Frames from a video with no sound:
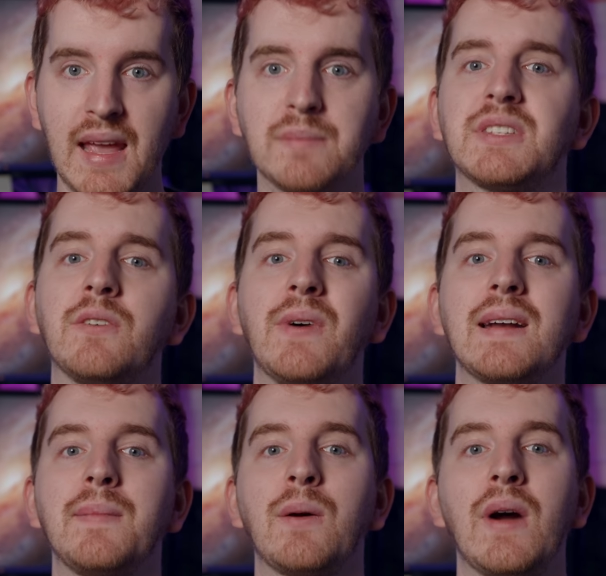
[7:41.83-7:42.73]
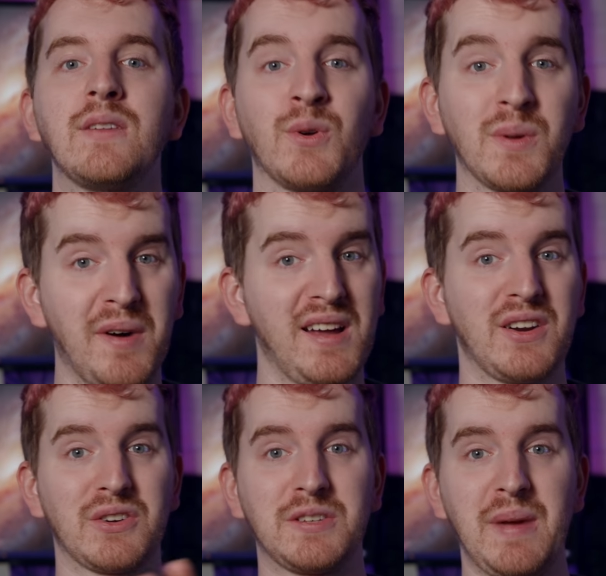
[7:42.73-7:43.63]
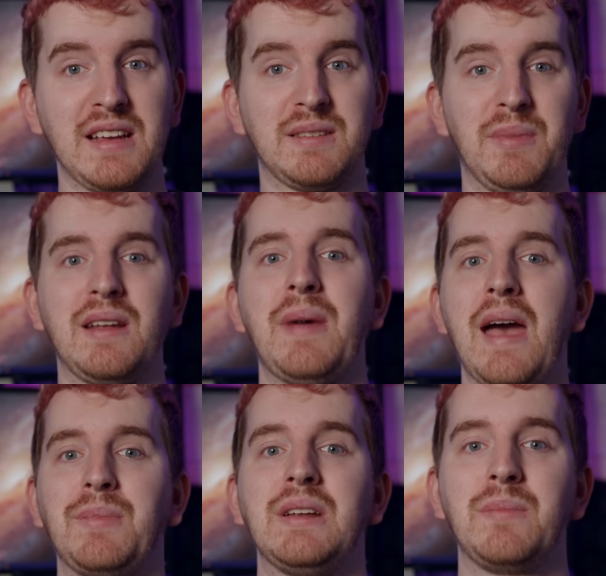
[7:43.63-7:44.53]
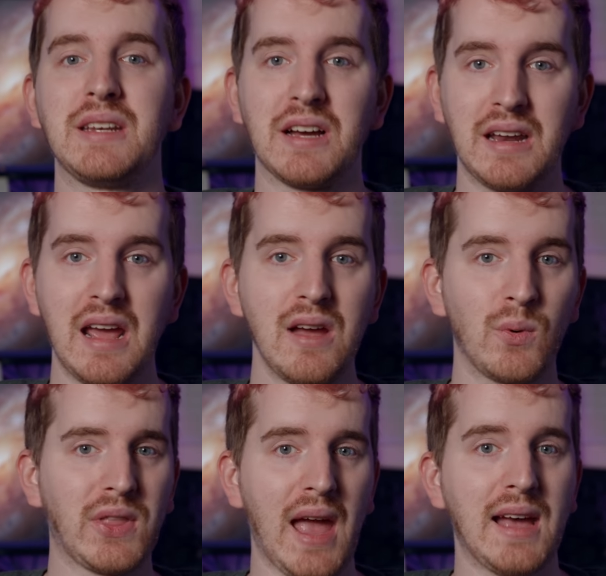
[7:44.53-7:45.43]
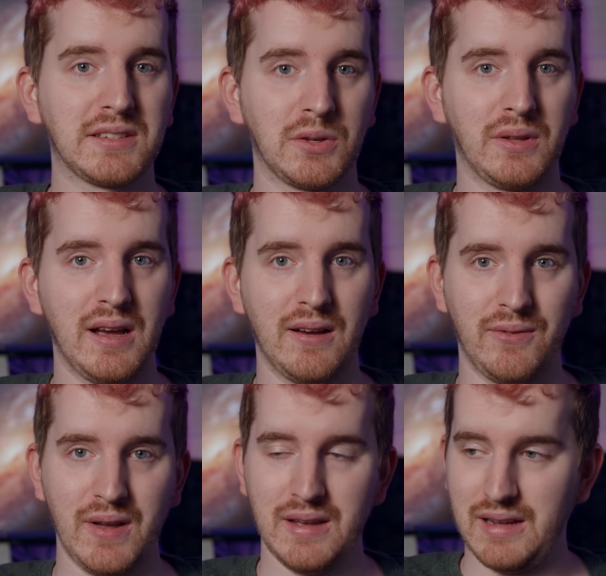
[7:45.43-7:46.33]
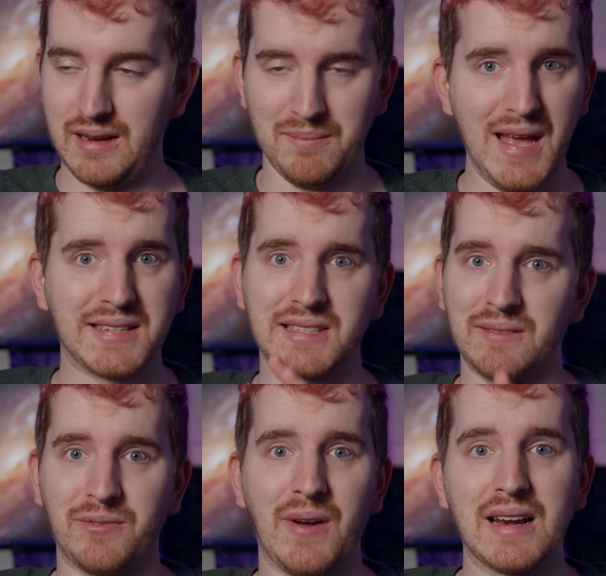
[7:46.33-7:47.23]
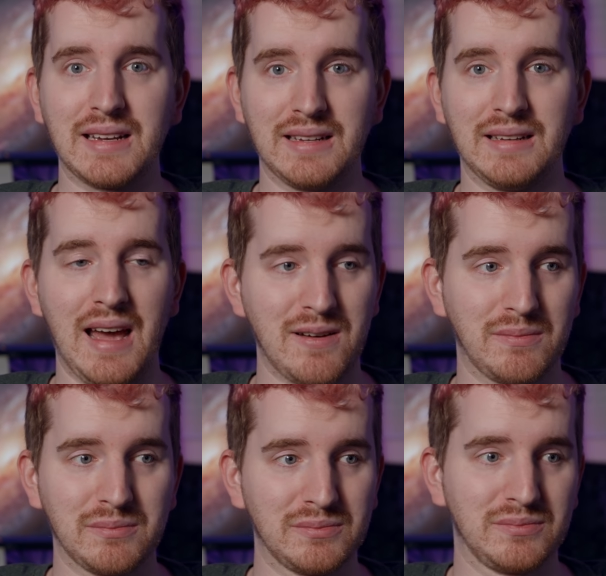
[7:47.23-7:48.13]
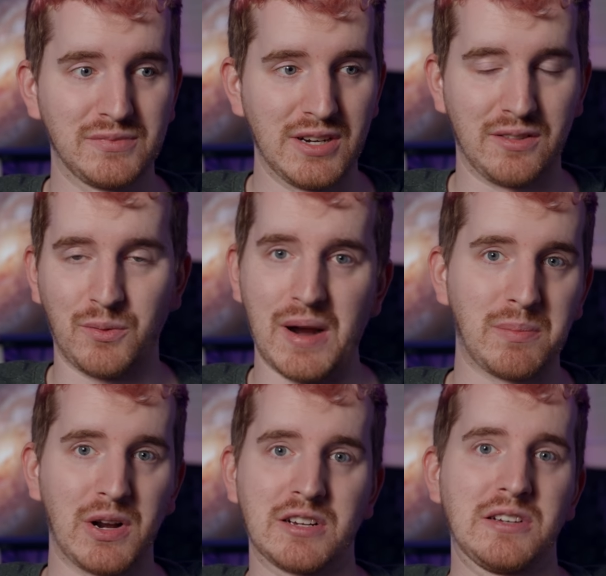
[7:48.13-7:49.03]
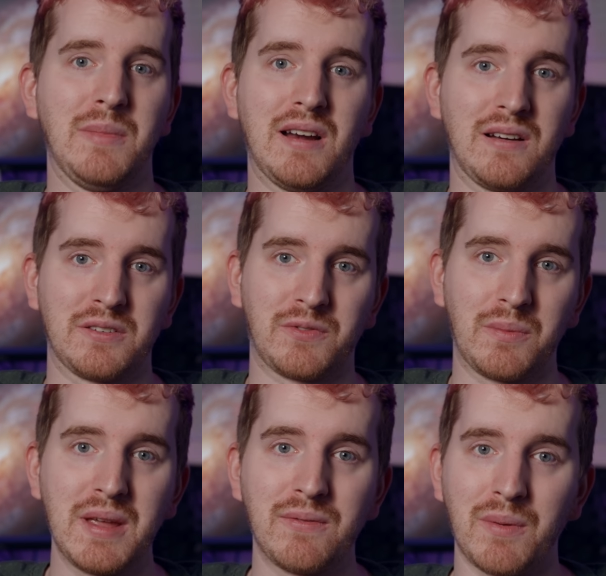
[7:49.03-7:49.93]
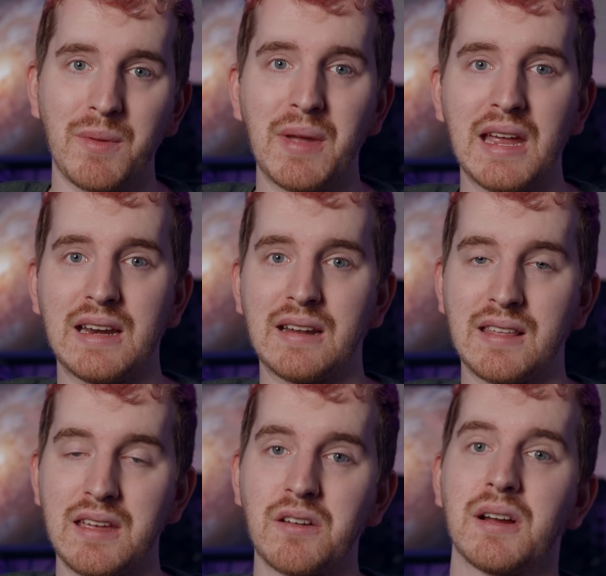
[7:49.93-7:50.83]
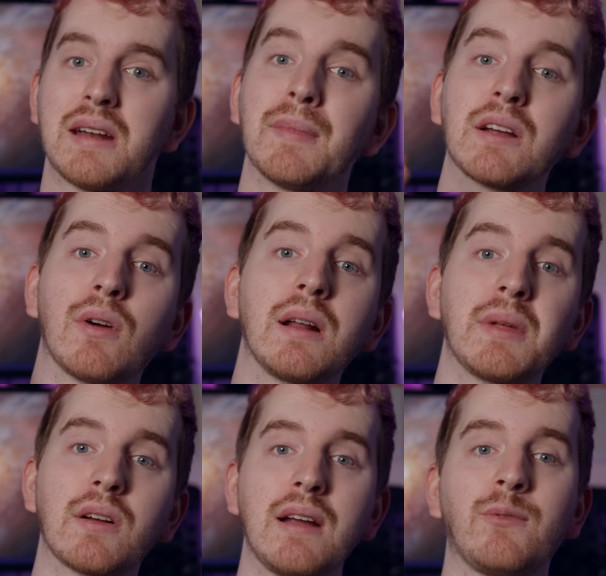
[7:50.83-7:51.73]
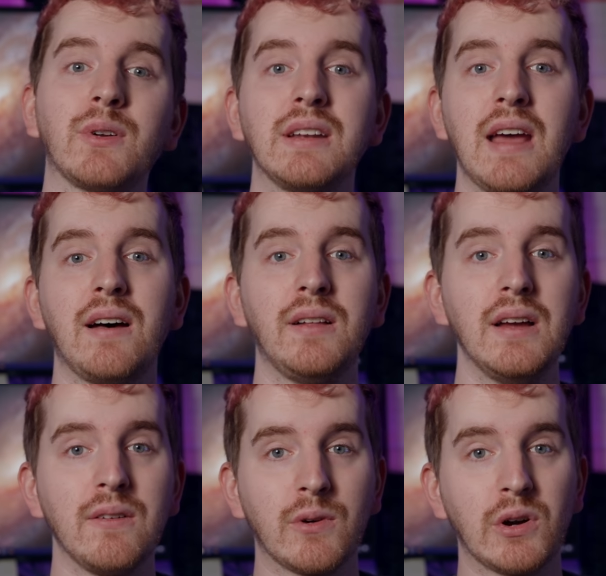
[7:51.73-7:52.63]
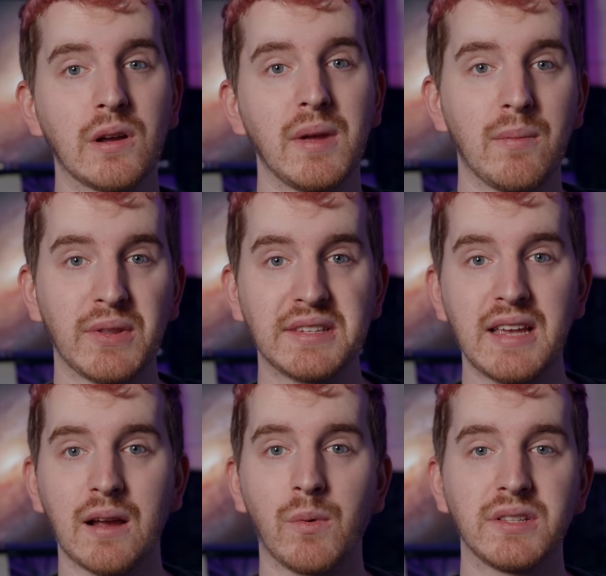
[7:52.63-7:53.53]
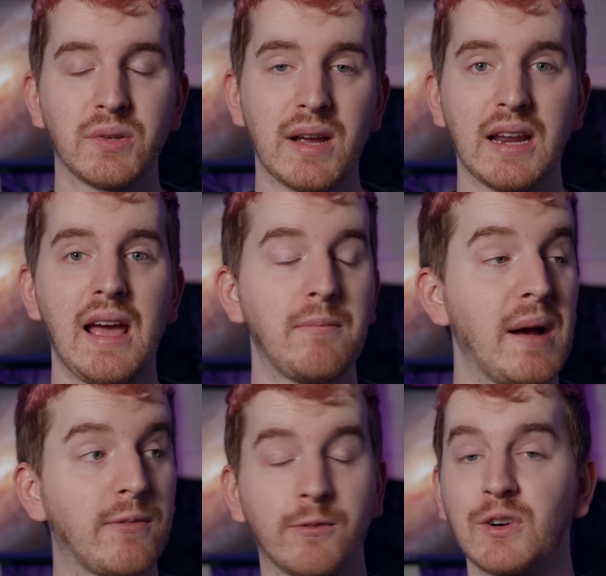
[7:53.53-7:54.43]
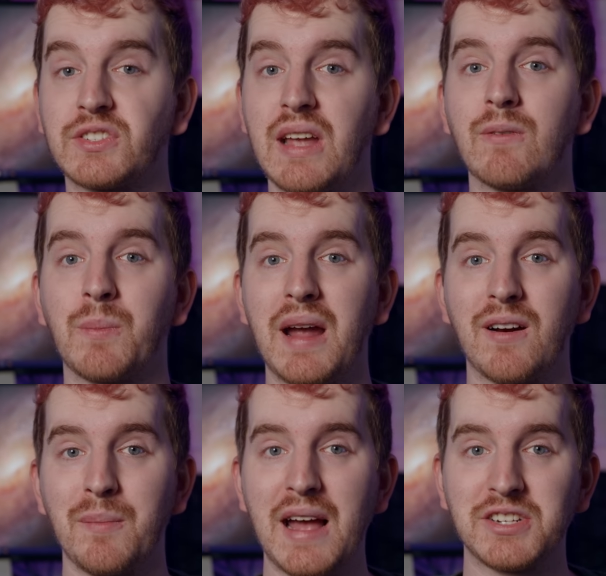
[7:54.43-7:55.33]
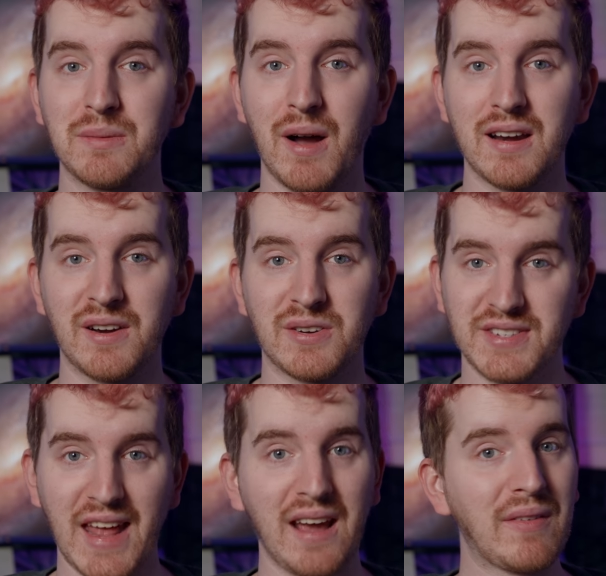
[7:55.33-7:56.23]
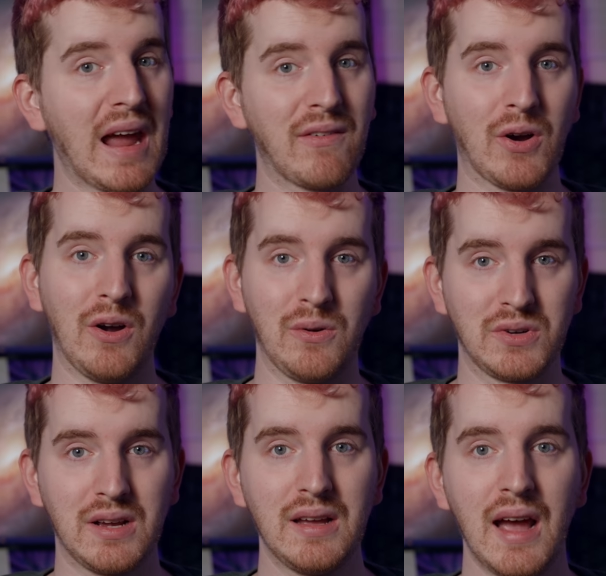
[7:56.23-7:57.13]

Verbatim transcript: I'm still finding my way through the monitor space, but I'm happy to be done with the hassle of and mess of finding out, you know, the right production monitors for me from the beginning of the year. And I'm incredibly grateful to Dell for hooking me up with the second one so I can have my first ever pair of matching monitors that I've ever owned.